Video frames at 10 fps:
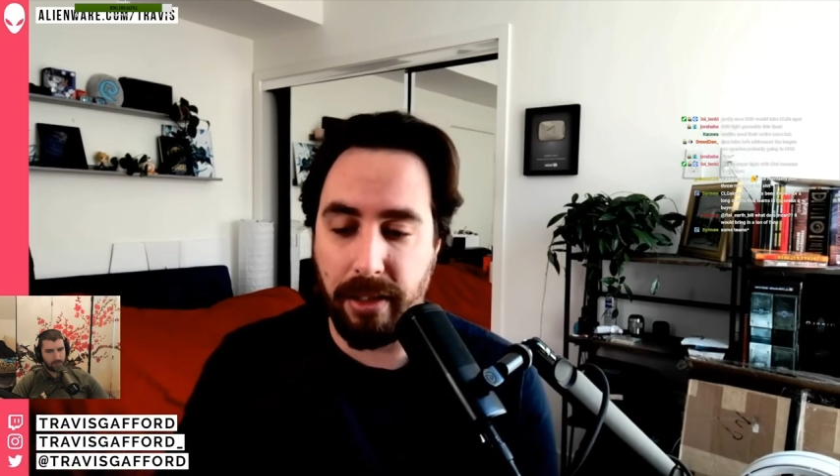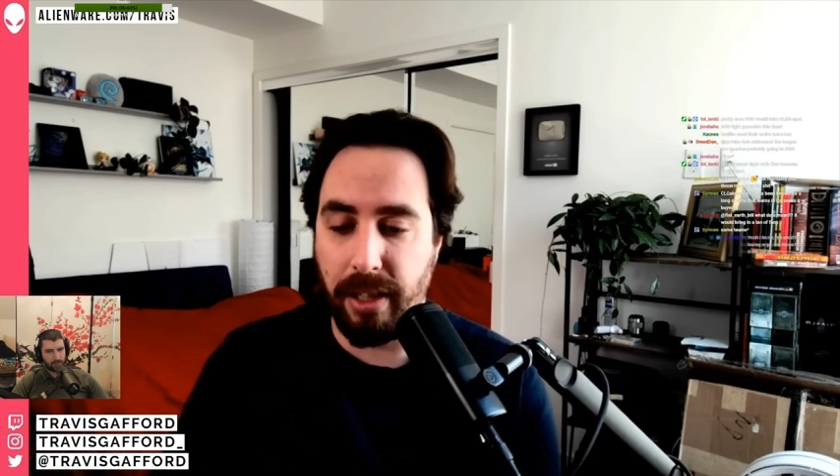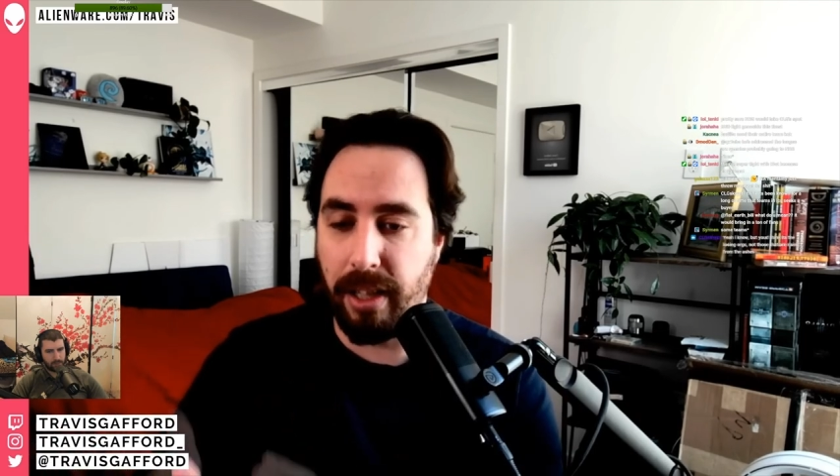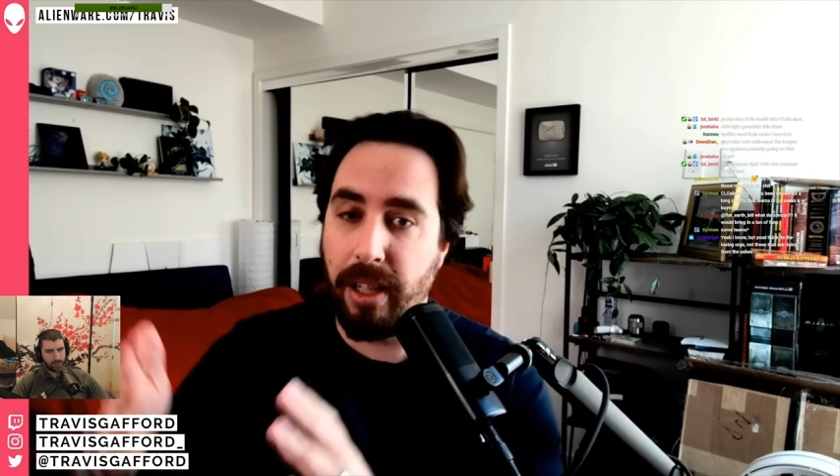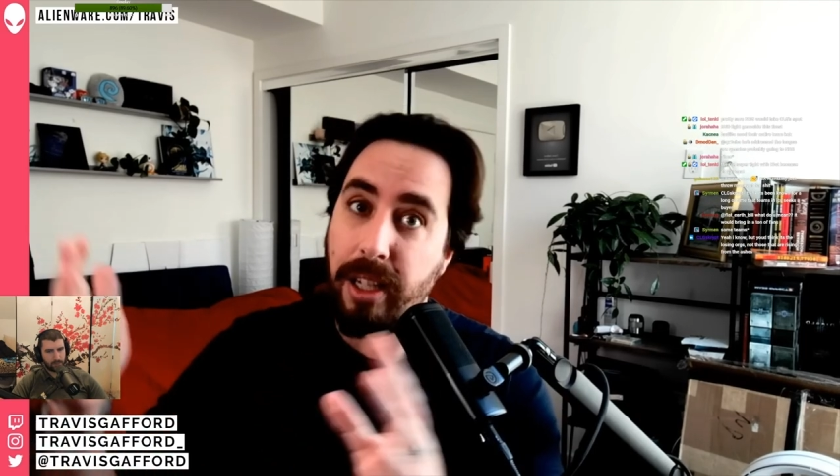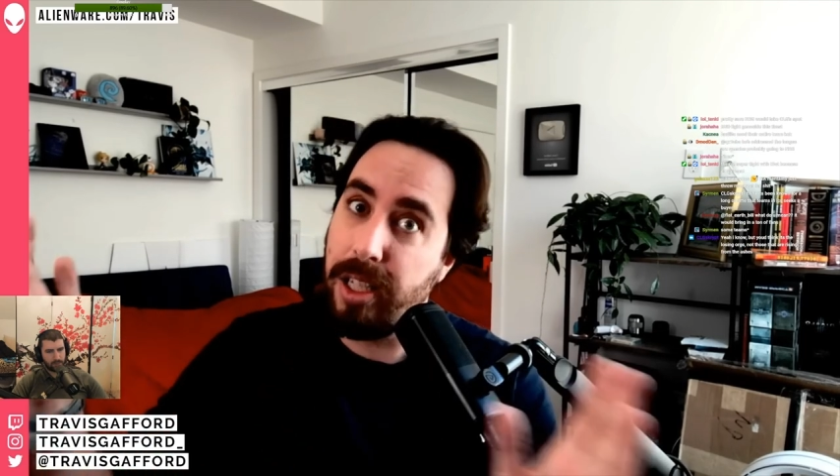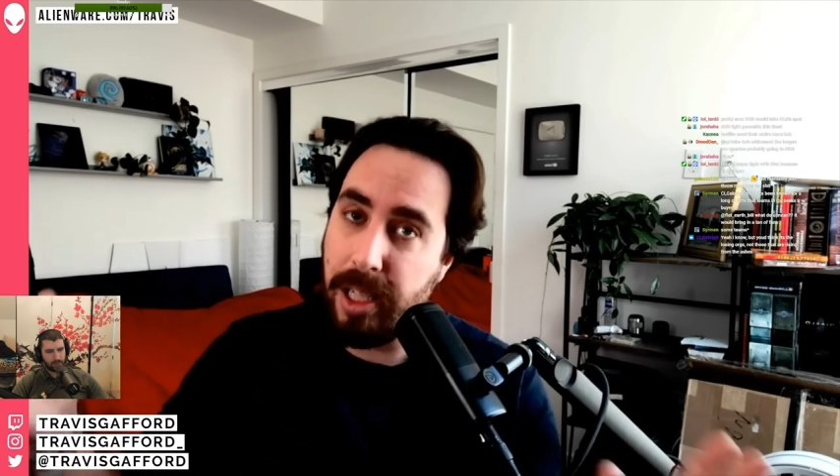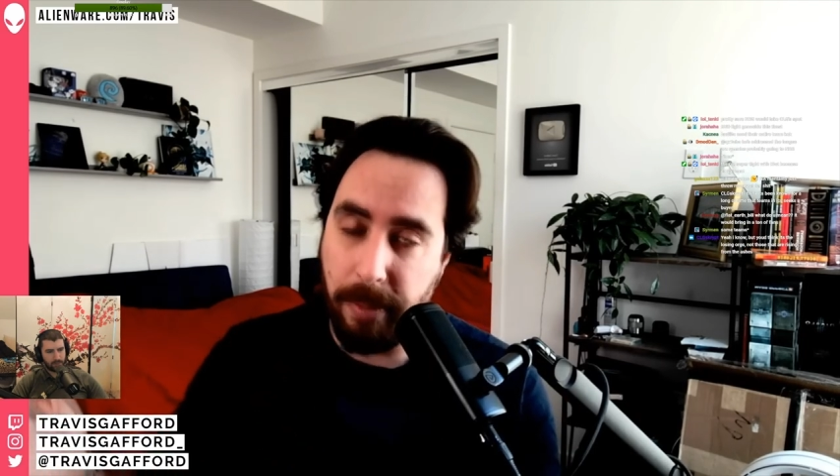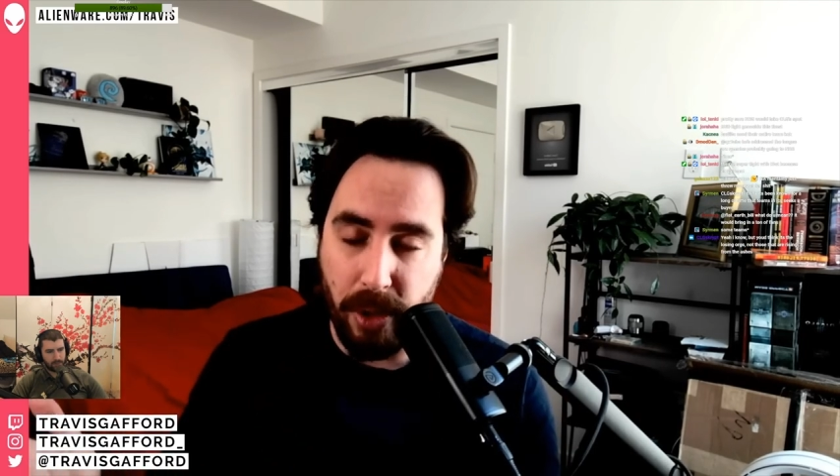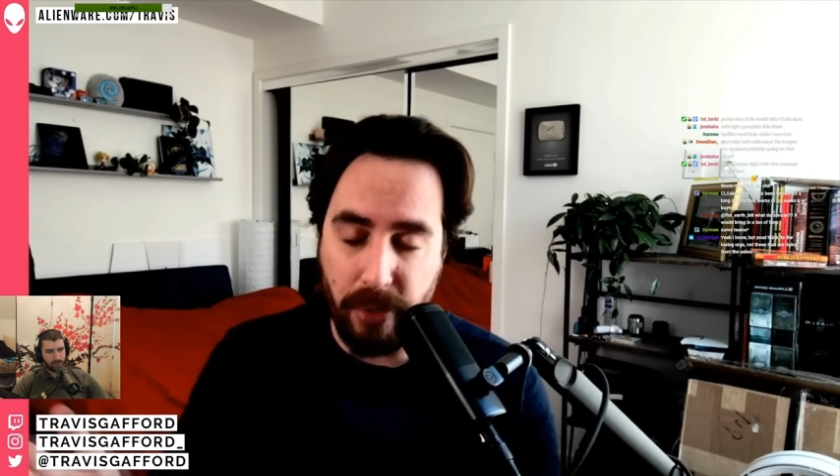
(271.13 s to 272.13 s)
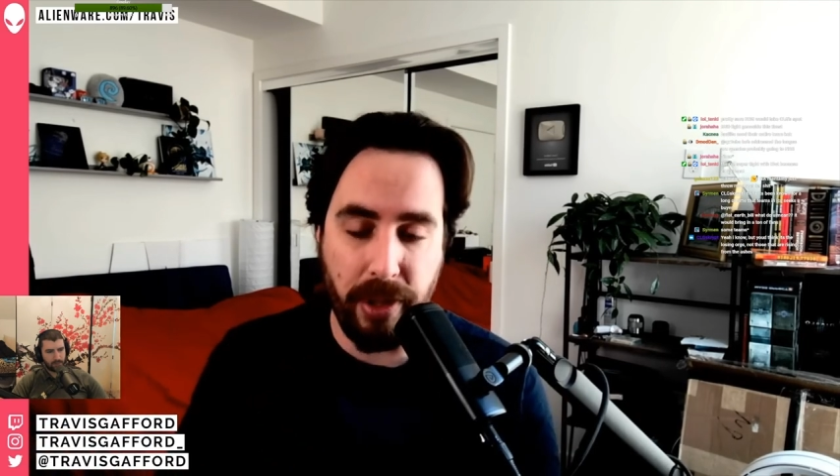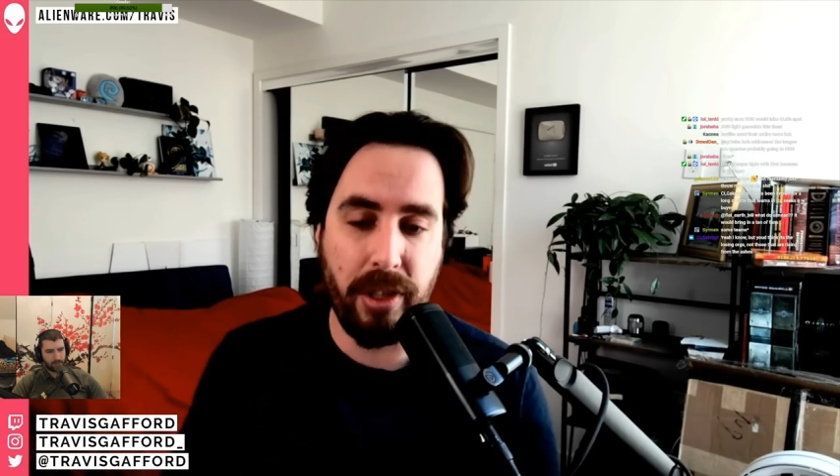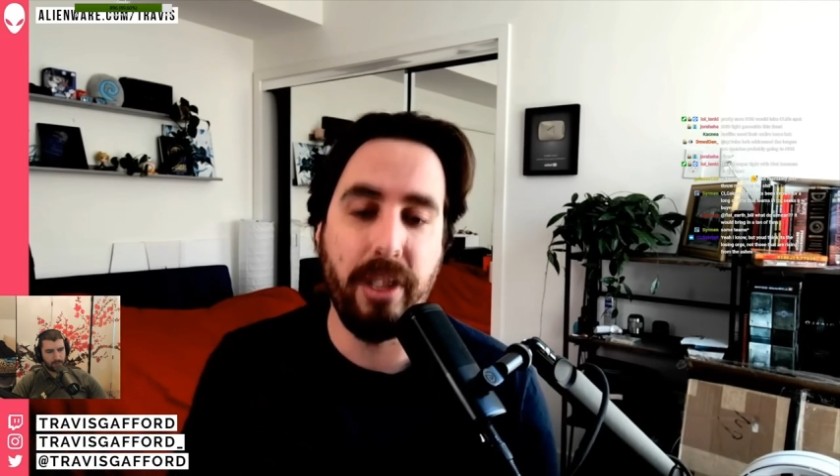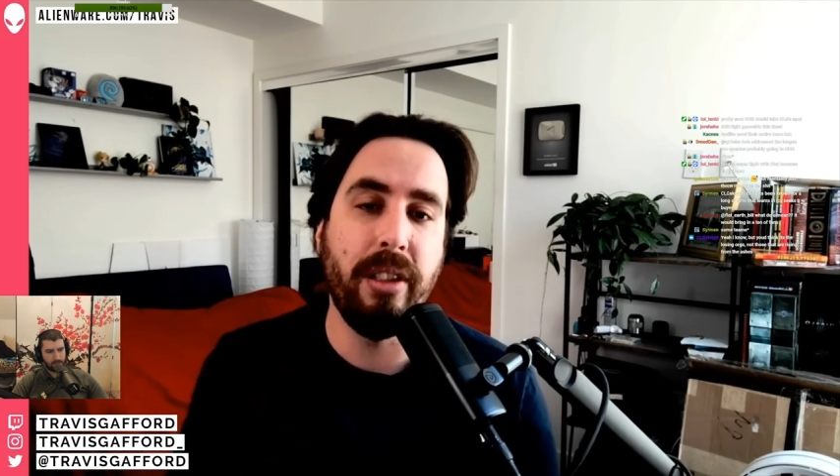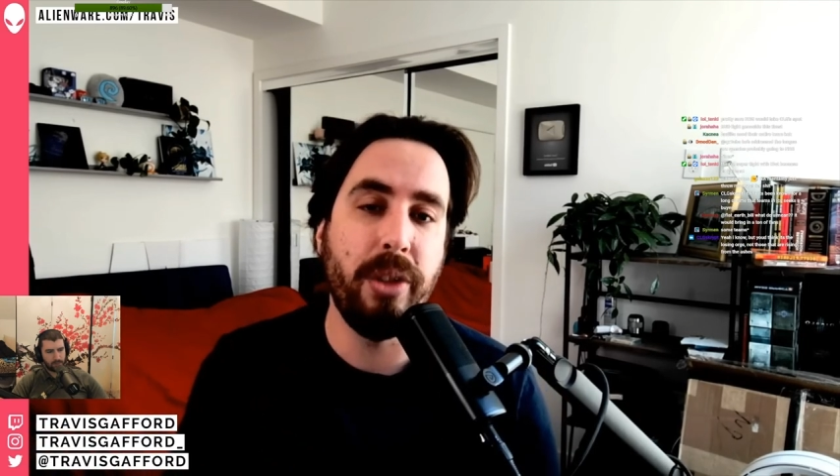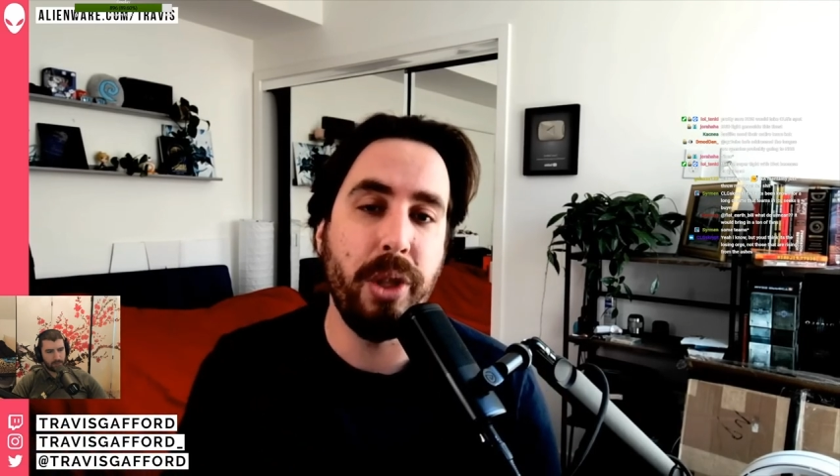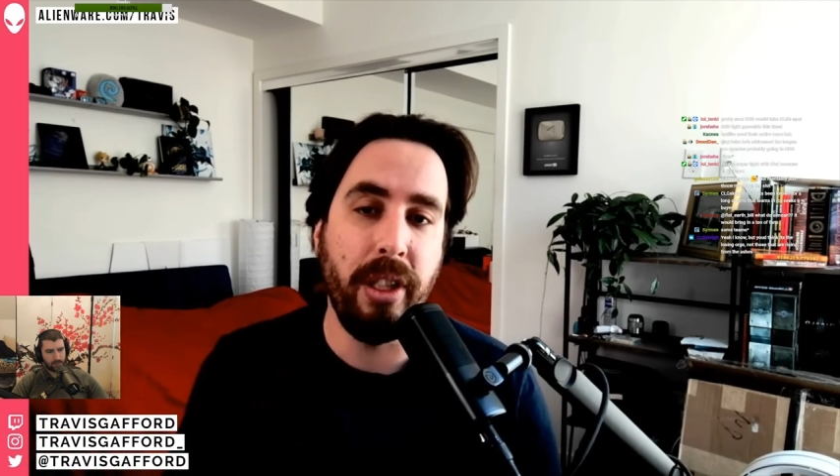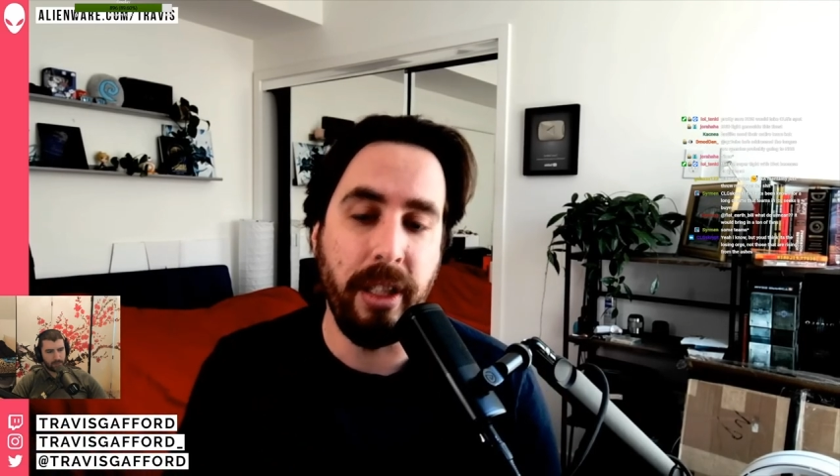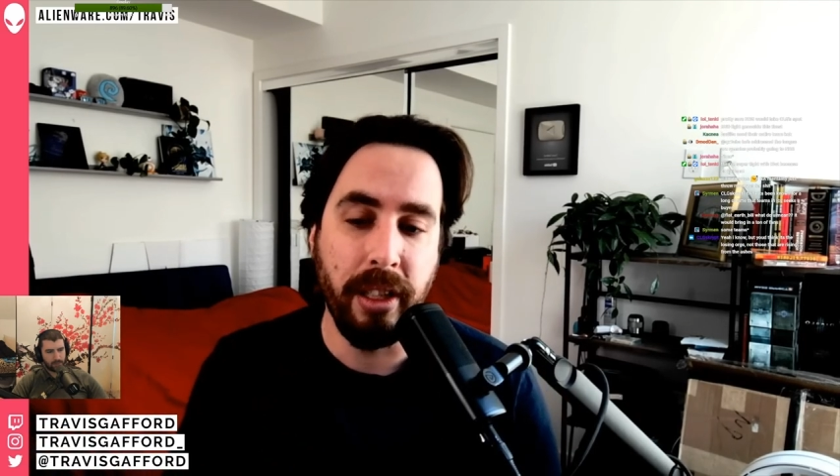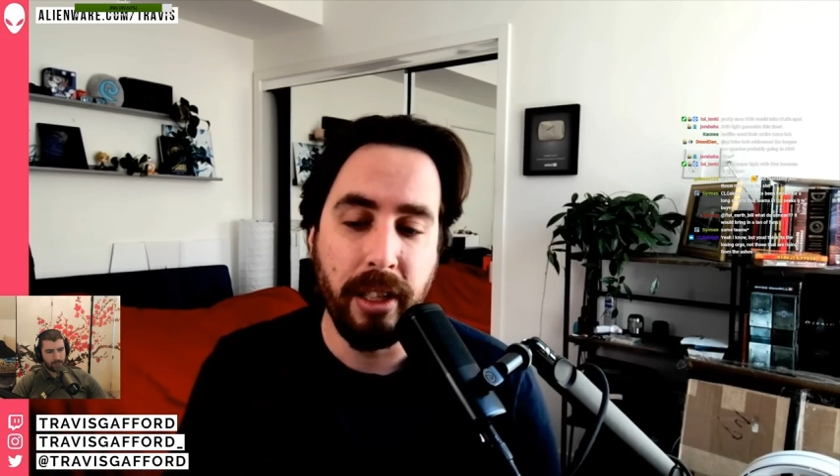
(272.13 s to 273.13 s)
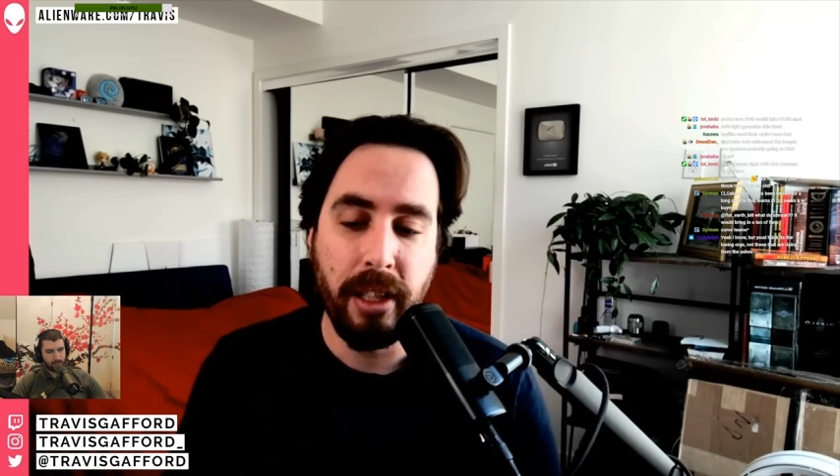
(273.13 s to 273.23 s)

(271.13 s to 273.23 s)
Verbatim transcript: the league team over to CLG,